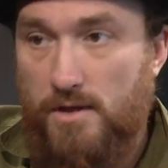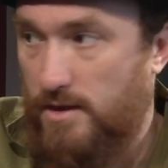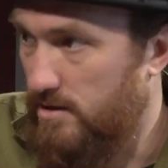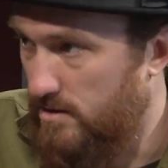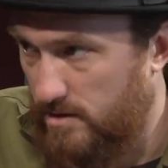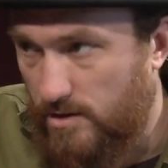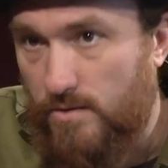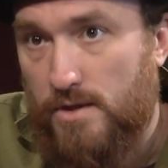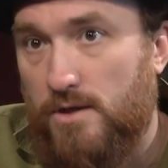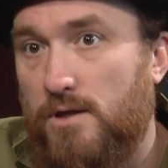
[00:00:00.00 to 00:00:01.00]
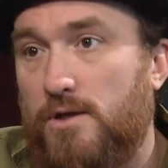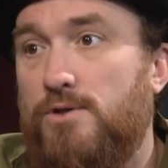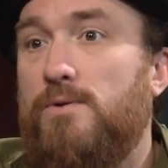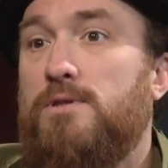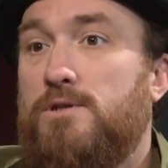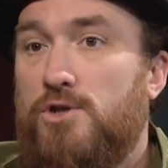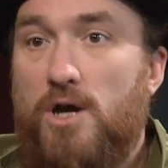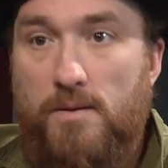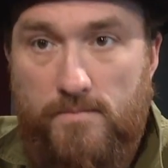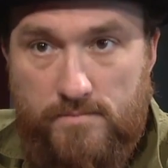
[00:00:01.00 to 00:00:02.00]
it's doing doing the
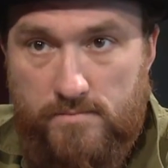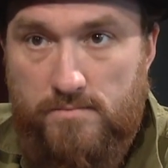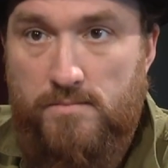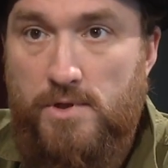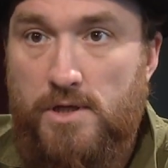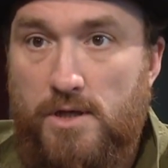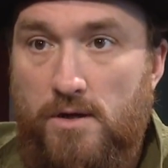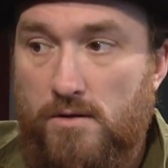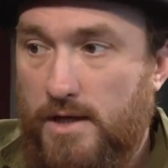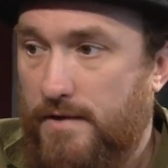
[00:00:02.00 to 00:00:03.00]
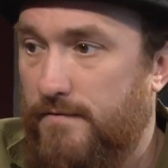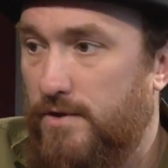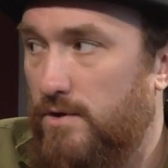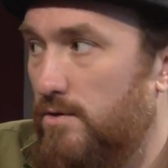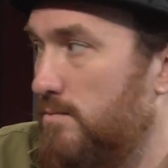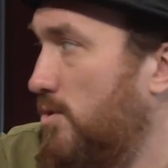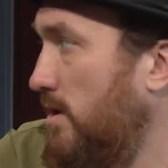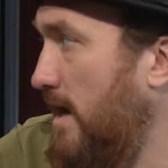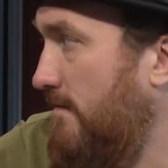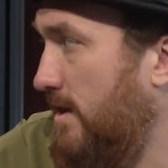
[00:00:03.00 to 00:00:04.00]
job, you know. And if you
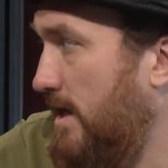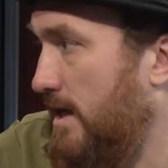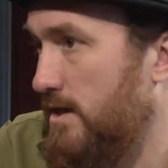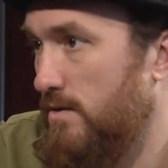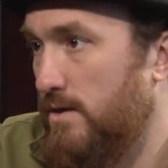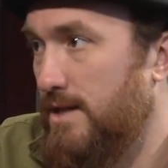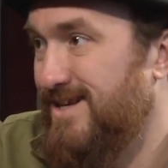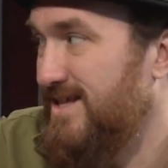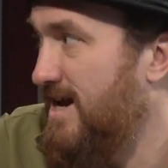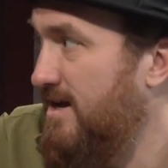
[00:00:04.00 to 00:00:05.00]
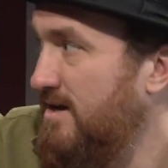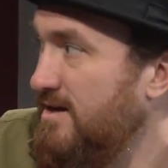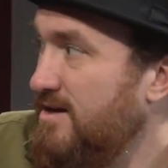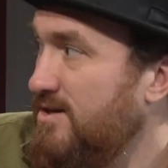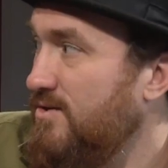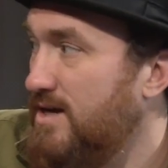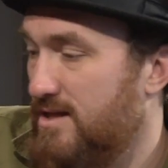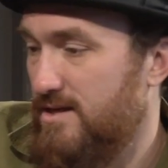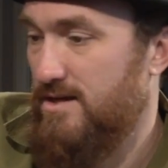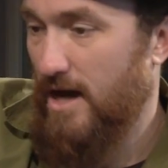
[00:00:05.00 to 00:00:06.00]
put everything into it like that, you
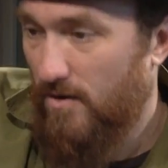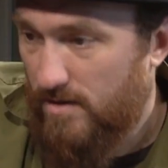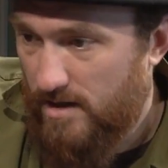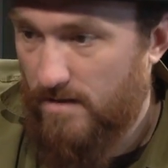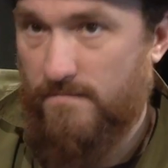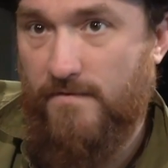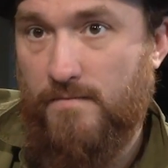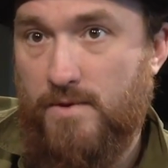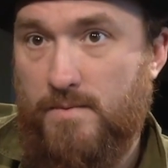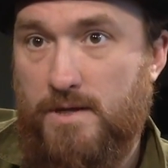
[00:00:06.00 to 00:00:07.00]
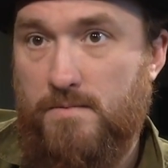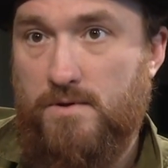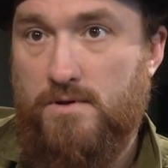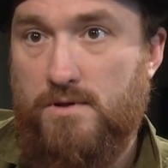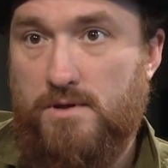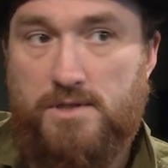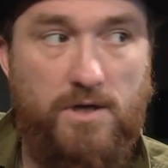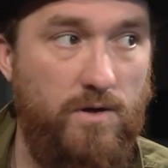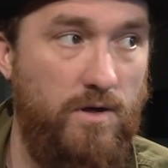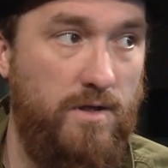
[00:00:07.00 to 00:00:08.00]
get the outcome from the people.
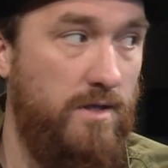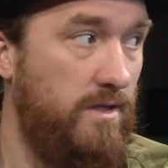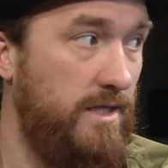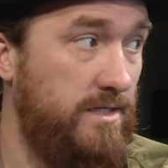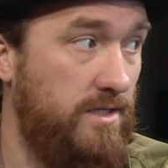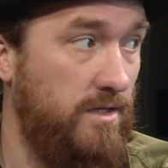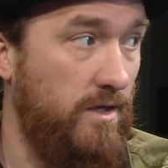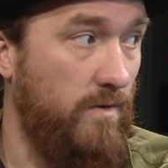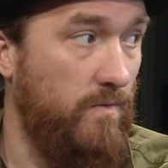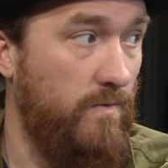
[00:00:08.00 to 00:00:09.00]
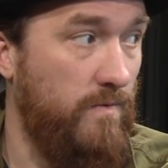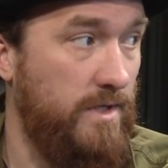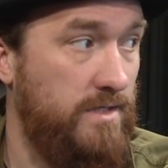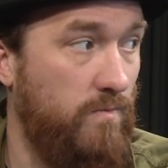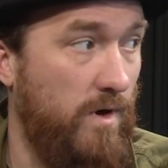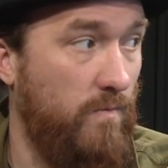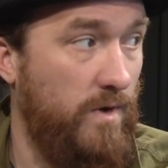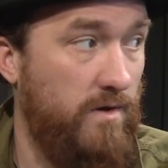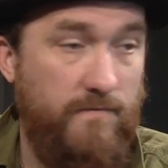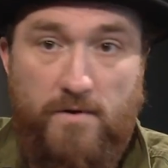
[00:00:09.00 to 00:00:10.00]
So it's it's what
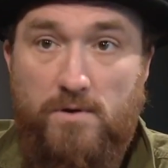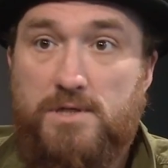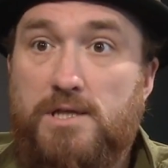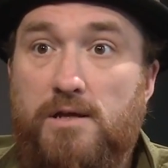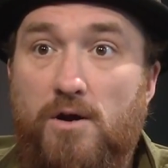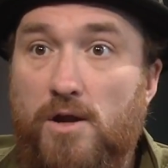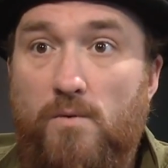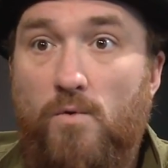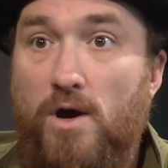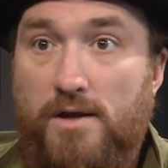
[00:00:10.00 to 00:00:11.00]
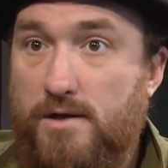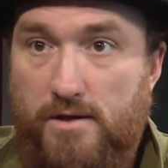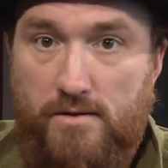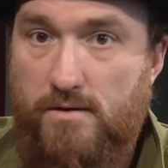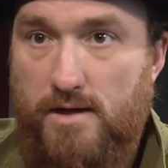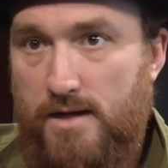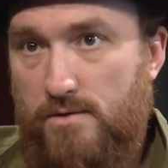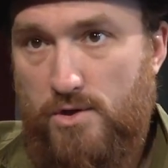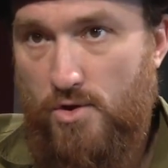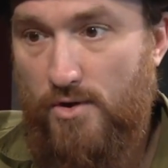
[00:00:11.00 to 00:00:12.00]
we're focusing on and want to do
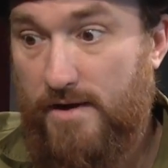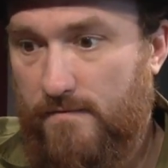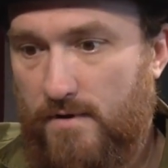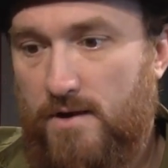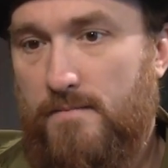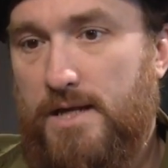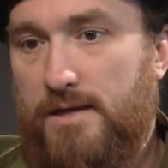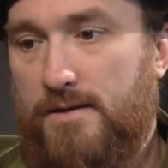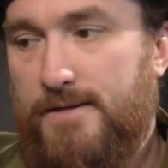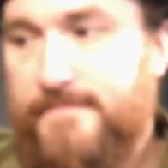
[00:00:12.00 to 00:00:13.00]
and learning from, and